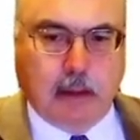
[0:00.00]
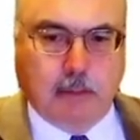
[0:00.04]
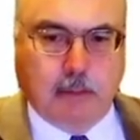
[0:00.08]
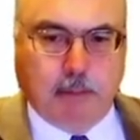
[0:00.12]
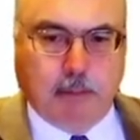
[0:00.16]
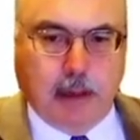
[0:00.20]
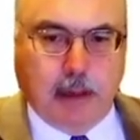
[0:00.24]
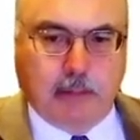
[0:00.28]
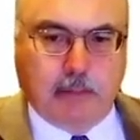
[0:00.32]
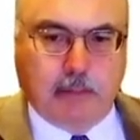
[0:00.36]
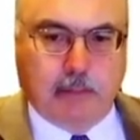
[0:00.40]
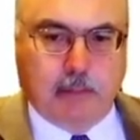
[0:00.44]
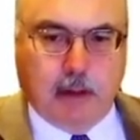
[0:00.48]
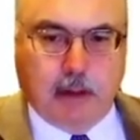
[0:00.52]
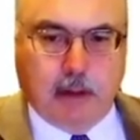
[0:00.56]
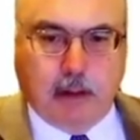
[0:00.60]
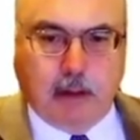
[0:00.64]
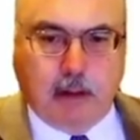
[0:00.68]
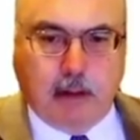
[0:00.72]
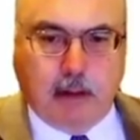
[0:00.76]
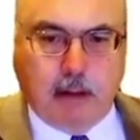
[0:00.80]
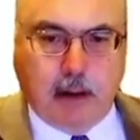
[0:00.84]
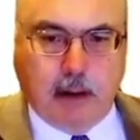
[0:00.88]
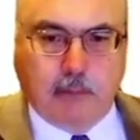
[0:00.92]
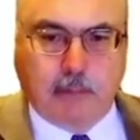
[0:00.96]
based on
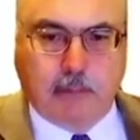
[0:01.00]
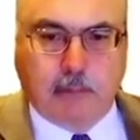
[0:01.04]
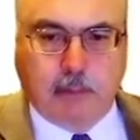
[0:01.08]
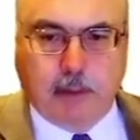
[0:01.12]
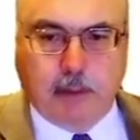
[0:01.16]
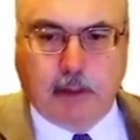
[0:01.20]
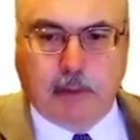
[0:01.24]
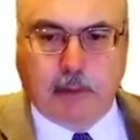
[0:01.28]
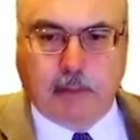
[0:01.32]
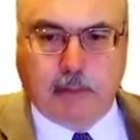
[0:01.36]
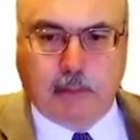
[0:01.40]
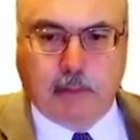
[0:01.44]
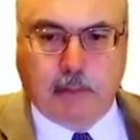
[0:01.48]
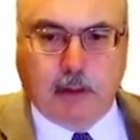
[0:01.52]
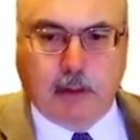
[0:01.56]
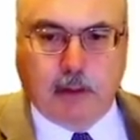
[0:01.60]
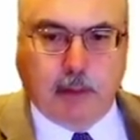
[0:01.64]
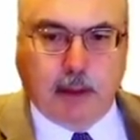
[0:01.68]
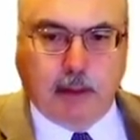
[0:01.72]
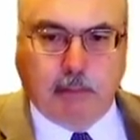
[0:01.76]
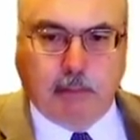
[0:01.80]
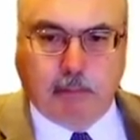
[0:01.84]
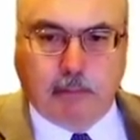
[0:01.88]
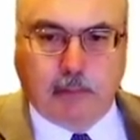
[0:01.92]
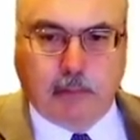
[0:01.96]
our estimates, it's going
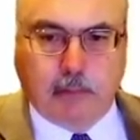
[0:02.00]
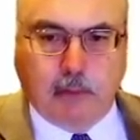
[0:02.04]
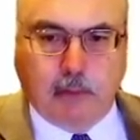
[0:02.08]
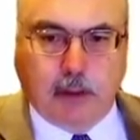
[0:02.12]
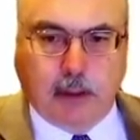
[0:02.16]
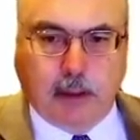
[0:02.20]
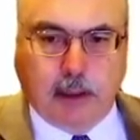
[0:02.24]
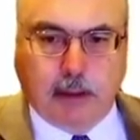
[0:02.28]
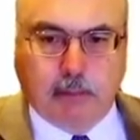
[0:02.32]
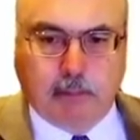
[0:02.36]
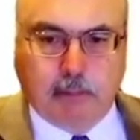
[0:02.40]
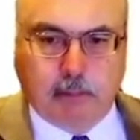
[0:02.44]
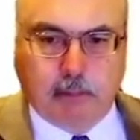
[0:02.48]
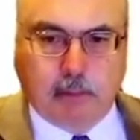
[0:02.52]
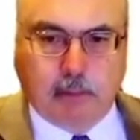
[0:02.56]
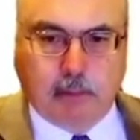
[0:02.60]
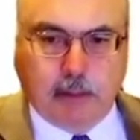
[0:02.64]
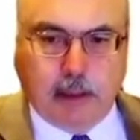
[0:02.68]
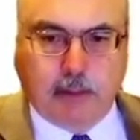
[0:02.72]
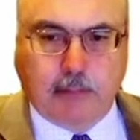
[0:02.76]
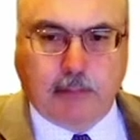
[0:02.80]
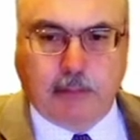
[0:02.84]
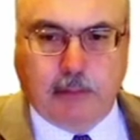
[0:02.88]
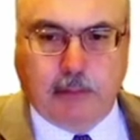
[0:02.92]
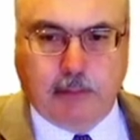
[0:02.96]
to be certainly
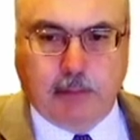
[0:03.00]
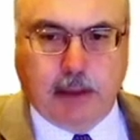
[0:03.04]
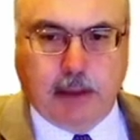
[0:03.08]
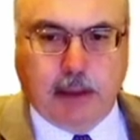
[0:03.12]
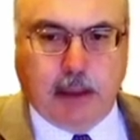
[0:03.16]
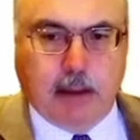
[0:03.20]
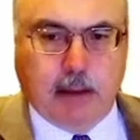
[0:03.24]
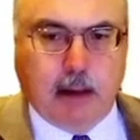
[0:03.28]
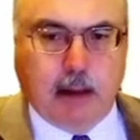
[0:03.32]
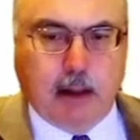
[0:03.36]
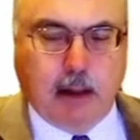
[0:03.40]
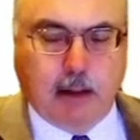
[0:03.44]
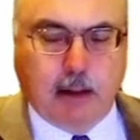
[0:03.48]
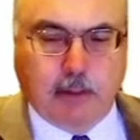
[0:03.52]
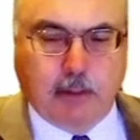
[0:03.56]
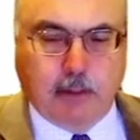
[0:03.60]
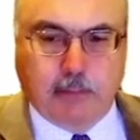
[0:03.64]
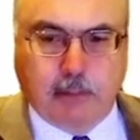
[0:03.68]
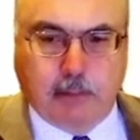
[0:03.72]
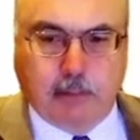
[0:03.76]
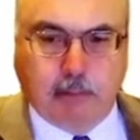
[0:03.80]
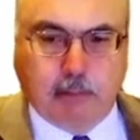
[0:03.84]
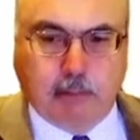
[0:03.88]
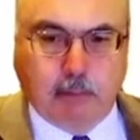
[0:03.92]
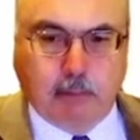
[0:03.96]
less than $1 million,
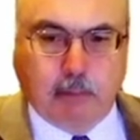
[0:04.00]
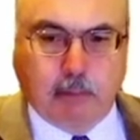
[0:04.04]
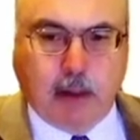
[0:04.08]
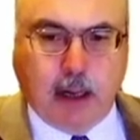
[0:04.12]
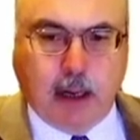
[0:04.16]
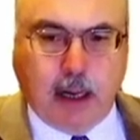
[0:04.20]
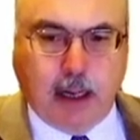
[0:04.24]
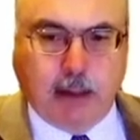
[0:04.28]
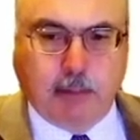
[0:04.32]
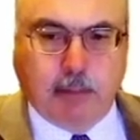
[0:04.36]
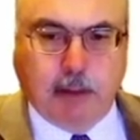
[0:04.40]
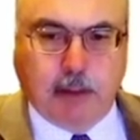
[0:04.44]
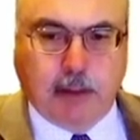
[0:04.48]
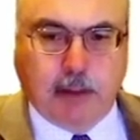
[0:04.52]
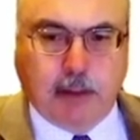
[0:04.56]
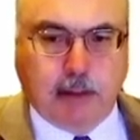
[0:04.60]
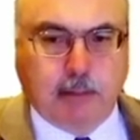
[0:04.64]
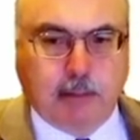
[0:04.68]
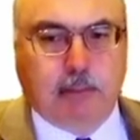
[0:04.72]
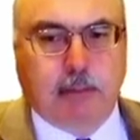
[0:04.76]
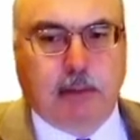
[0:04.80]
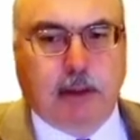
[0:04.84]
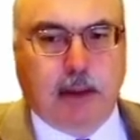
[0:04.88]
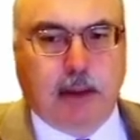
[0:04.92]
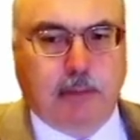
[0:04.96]
and I
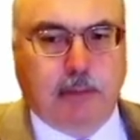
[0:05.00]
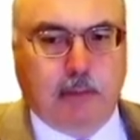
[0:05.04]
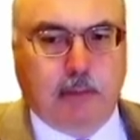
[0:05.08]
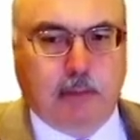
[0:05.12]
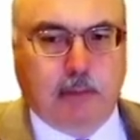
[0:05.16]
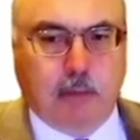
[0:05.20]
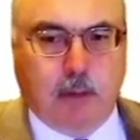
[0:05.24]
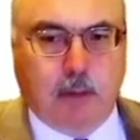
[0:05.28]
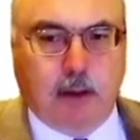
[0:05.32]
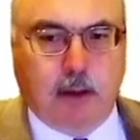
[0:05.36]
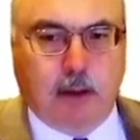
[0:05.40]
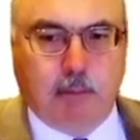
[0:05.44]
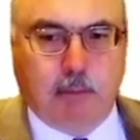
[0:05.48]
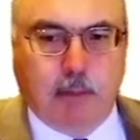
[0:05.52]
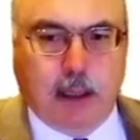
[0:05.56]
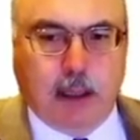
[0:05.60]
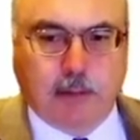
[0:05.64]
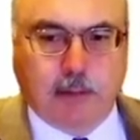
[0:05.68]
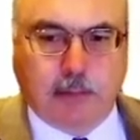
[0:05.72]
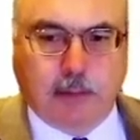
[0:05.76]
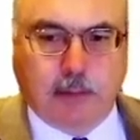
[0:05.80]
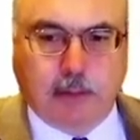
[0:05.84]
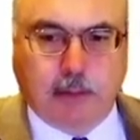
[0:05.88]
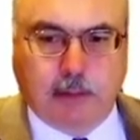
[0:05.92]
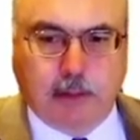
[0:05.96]
believe less than 12
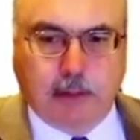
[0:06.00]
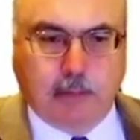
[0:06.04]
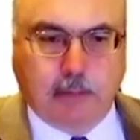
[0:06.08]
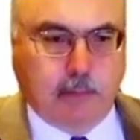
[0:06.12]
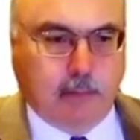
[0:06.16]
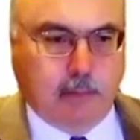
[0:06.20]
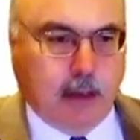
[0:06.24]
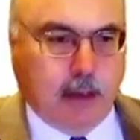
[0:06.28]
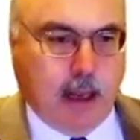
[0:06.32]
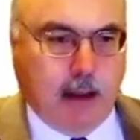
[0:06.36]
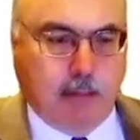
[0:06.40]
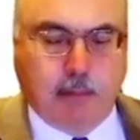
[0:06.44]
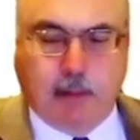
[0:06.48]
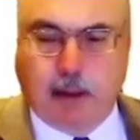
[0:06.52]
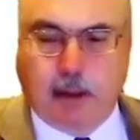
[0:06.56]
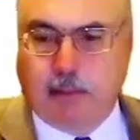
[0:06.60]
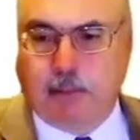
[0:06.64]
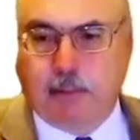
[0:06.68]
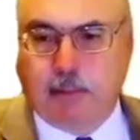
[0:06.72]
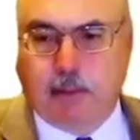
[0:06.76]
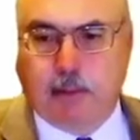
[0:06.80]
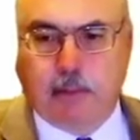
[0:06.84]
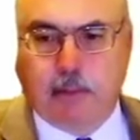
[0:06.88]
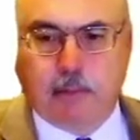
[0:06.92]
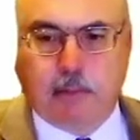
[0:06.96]
months. So this is not my
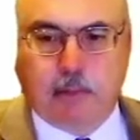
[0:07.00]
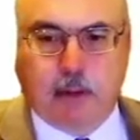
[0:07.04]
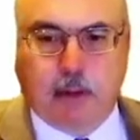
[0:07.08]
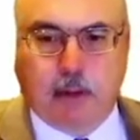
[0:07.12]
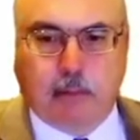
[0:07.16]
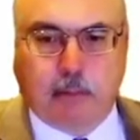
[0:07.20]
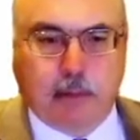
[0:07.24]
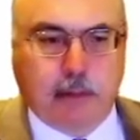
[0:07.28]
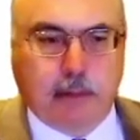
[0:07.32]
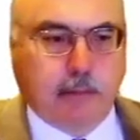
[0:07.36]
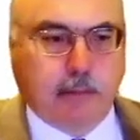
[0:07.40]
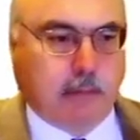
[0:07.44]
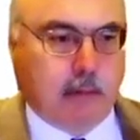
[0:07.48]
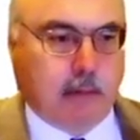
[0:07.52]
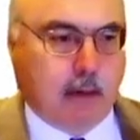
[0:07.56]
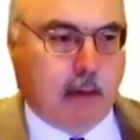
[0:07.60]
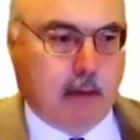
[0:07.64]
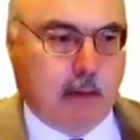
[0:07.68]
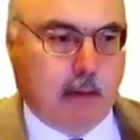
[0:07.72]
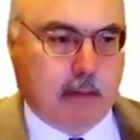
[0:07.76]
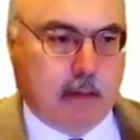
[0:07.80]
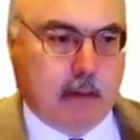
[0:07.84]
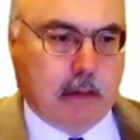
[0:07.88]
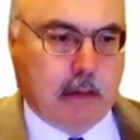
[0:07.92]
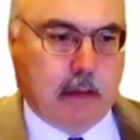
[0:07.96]
first
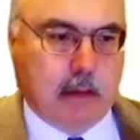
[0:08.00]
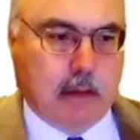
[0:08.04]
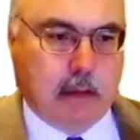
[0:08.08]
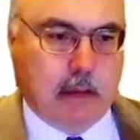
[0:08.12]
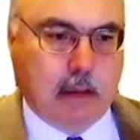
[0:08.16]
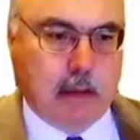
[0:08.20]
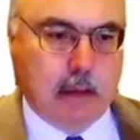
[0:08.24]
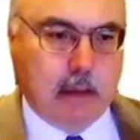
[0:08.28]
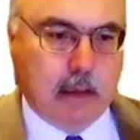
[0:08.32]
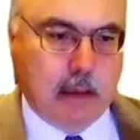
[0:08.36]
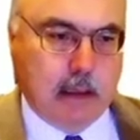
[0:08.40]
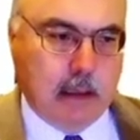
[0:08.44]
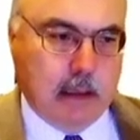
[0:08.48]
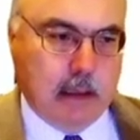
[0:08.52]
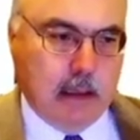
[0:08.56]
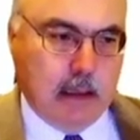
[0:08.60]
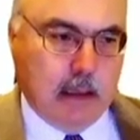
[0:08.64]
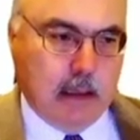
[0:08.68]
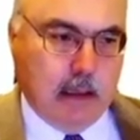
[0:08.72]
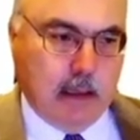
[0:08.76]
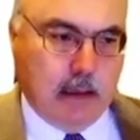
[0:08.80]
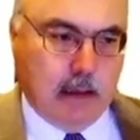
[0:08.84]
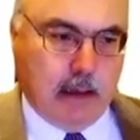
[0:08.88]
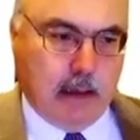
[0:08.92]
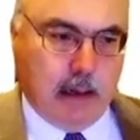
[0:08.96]
restart.
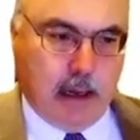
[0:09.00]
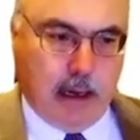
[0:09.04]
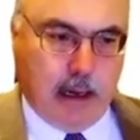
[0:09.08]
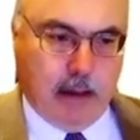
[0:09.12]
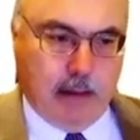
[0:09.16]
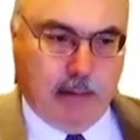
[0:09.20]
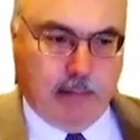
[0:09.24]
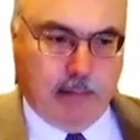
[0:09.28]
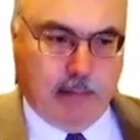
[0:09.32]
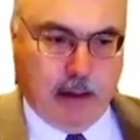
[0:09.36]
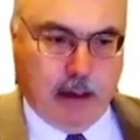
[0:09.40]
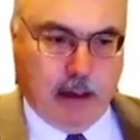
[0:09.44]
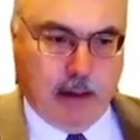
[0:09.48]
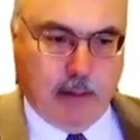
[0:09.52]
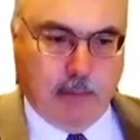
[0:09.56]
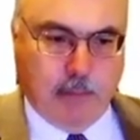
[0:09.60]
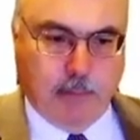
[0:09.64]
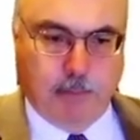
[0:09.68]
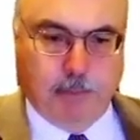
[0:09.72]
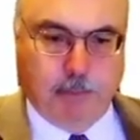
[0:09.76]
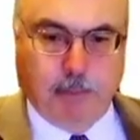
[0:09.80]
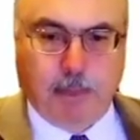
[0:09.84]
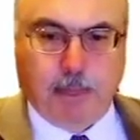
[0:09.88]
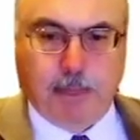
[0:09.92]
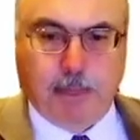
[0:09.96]
And
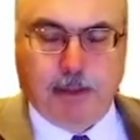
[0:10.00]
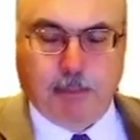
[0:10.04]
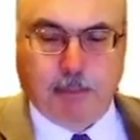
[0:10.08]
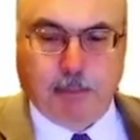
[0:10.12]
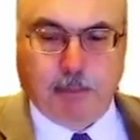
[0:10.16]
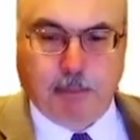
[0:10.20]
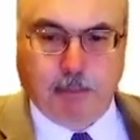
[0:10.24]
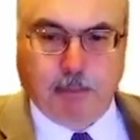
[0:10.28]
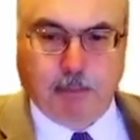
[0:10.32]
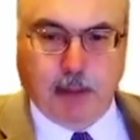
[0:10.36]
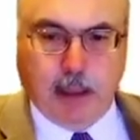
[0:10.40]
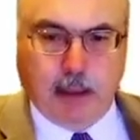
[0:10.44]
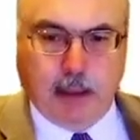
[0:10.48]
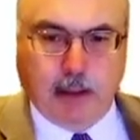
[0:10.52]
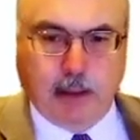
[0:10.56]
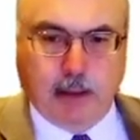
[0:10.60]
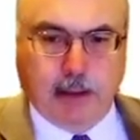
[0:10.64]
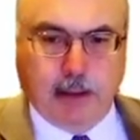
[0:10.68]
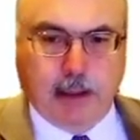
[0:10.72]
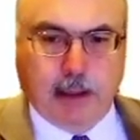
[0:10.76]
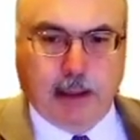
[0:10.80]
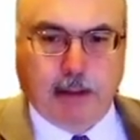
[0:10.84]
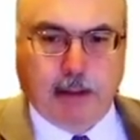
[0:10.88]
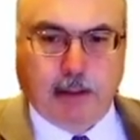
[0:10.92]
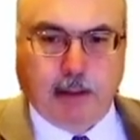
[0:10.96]
the other
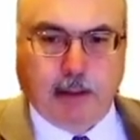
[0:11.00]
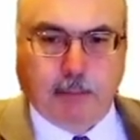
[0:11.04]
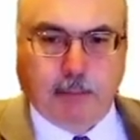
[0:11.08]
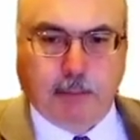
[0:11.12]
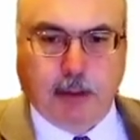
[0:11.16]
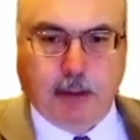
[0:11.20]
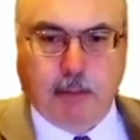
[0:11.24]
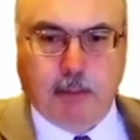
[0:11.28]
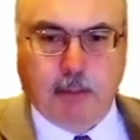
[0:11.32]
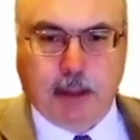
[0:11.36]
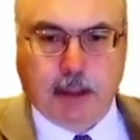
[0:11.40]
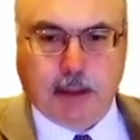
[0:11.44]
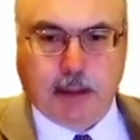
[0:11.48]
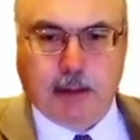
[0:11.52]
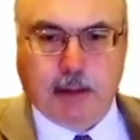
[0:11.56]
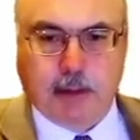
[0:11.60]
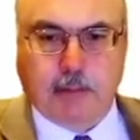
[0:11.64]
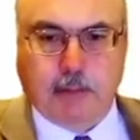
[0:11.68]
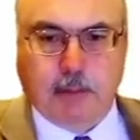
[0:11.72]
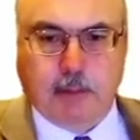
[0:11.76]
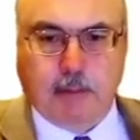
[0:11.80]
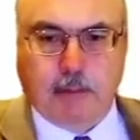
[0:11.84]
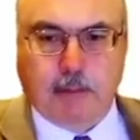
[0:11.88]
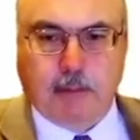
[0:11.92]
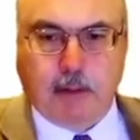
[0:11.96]
thing, as Bill mentioned,
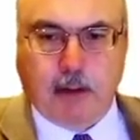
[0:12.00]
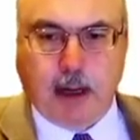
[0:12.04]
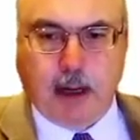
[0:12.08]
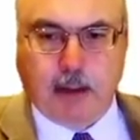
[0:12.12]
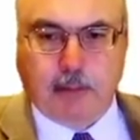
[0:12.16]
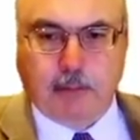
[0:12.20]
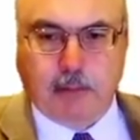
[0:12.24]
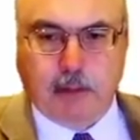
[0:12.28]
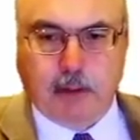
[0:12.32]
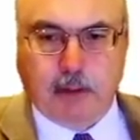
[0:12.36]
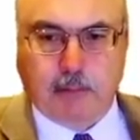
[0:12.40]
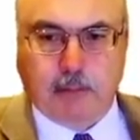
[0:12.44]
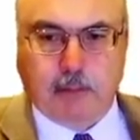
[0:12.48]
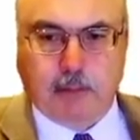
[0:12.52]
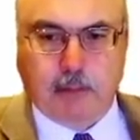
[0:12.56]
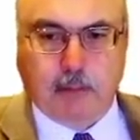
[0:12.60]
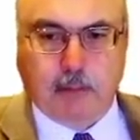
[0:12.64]
some of our assets are